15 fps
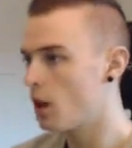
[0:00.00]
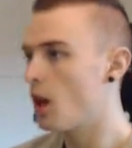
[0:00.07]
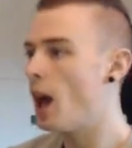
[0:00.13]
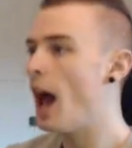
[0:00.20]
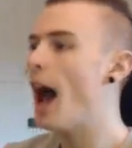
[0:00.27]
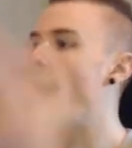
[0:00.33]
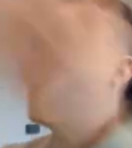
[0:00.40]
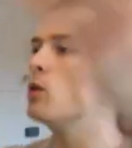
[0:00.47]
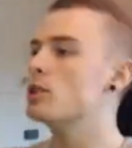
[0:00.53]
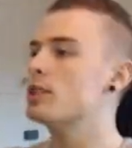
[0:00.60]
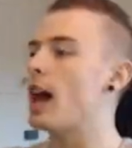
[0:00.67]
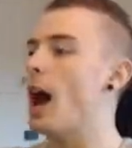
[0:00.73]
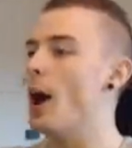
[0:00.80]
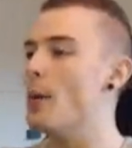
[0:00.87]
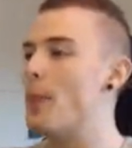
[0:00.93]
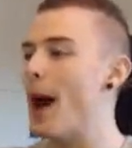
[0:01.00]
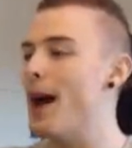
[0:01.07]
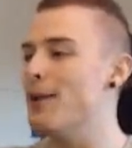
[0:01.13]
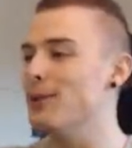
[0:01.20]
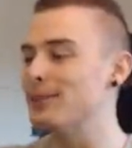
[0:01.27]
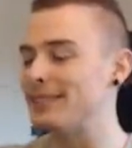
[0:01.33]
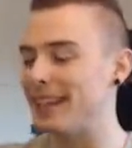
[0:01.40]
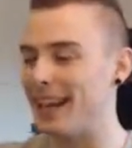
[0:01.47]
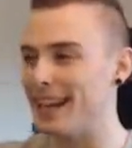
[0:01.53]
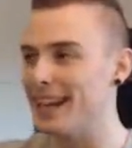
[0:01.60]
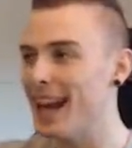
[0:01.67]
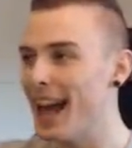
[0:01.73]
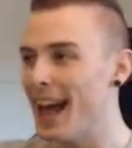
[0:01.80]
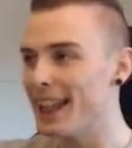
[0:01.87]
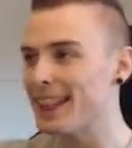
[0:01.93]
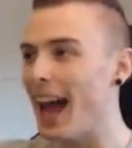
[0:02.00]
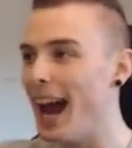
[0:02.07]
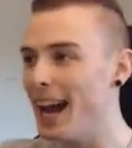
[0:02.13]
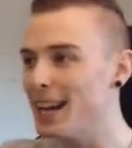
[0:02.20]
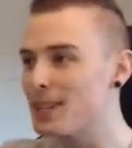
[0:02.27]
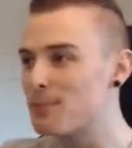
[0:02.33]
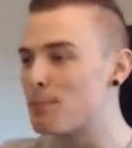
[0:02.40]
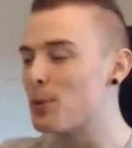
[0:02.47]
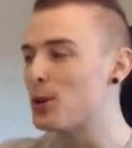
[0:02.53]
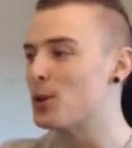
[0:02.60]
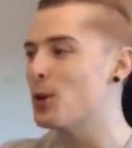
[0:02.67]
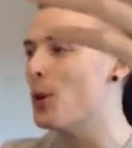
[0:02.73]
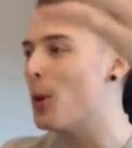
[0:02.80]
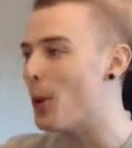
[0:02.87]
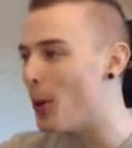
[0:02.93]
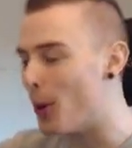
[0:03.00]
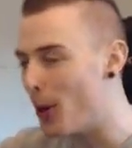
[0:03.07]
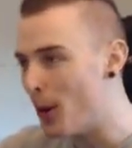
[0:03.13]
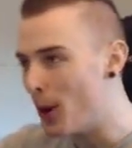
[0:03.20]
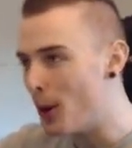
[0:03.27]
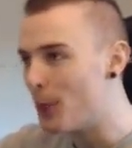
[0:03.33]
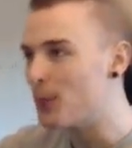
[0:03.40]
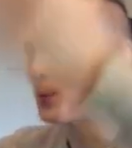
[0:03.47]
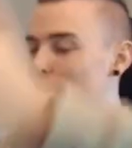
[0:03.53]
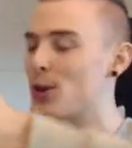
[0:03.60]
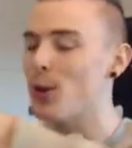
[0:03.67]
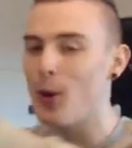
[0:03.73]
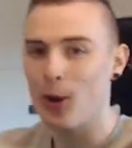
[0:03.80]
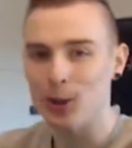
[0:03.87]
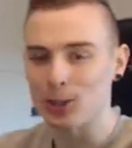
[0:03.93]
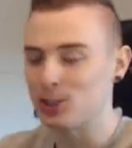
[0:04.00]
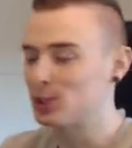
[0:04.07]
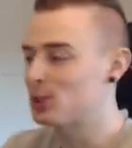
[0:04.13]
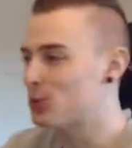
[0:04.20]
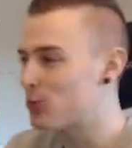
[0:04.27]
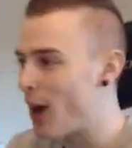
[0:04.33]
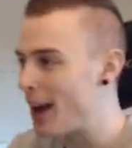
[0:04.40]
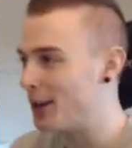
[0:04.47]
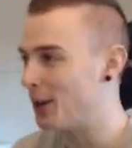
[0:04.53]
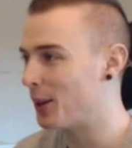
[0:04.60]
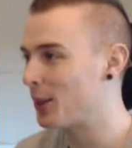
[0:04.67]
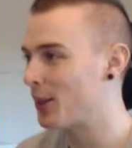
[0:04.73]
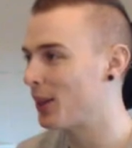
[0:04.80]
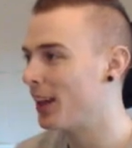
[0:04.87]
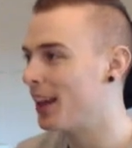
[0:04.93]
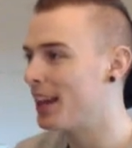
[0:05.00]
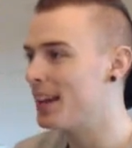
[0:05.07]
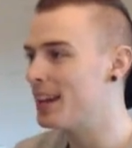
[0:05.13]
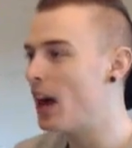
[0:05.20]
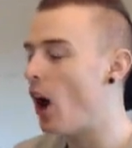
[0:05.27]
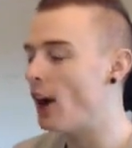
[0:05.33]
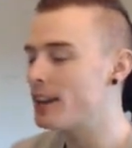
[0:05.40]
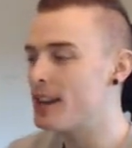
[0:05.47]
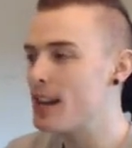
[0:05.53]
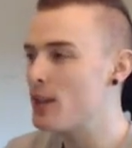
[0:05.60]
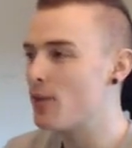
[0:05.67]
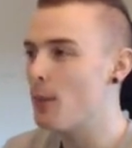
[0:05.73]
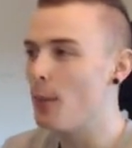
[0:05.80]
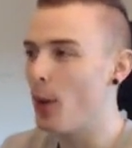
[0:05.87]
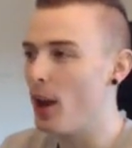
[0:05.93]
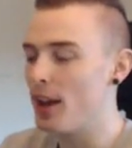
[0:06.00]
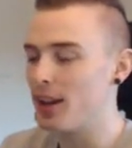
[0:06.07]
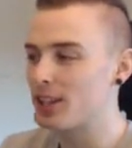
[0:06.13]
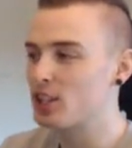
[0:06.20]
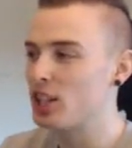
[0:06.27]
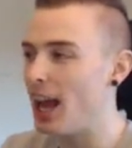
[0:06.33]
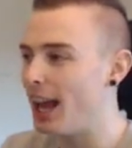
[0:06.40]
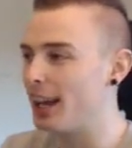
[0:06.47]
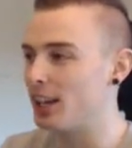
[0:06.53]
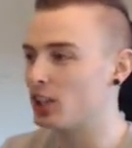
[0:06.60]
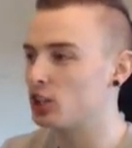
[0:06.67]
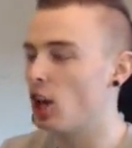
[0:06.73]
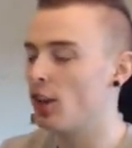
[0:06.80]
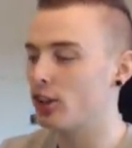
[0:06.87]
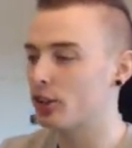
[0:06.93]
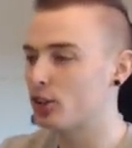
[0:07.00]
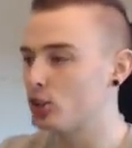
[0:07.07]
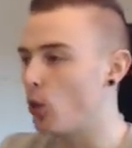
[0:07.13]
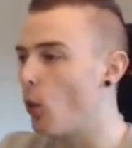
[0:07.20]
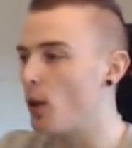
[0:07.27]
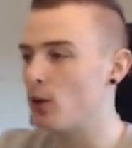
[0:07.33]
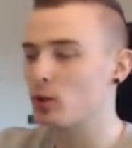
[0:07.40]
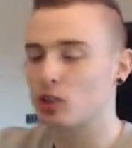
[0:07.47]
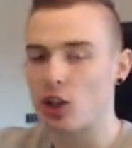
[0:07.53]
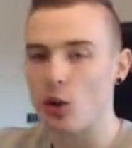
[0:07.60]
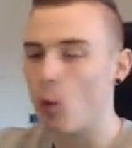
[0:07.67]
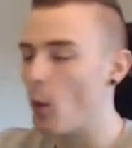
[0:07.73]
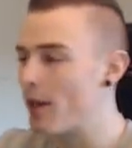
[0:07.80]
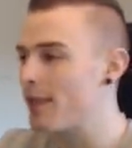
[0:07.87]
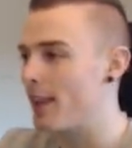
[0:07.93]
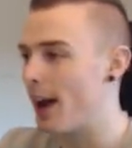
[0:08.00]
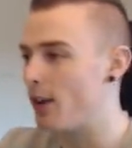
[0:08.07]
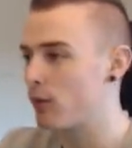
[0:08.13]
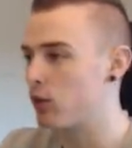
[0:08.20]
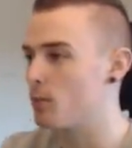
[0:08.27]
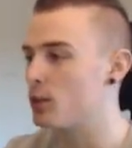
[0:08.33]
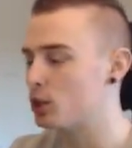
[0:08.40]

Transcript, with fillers: How is that a penalty? That is pure, pure strength. I didn't even put in a challenge. I just saw he was going to win that from the